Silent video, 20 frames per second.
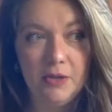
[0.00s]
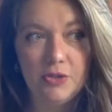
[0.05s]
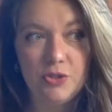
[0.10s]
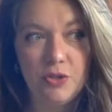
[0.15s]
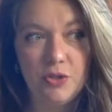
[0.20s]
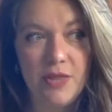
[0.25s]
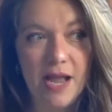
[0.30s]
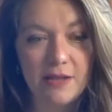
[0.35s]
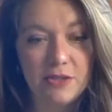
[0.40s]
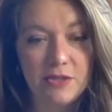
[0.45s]

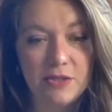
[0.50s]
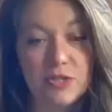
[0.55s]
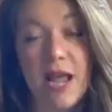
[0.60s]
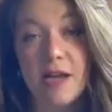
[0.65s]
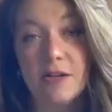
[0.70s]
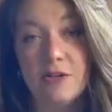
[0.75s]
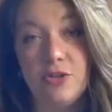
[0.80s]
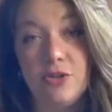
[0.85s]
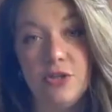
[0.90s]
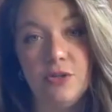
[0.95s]
So that's
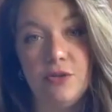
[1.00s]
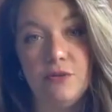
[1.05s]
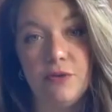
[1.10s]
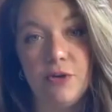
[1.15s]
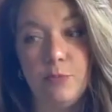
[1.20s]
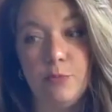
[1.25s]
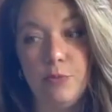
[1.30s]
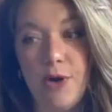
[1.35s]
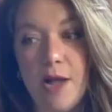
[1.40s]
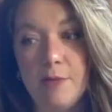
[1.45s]
actually the
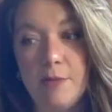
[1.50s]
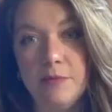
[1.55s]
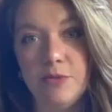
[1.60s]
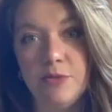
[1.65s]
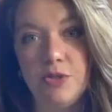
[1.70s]
real problem.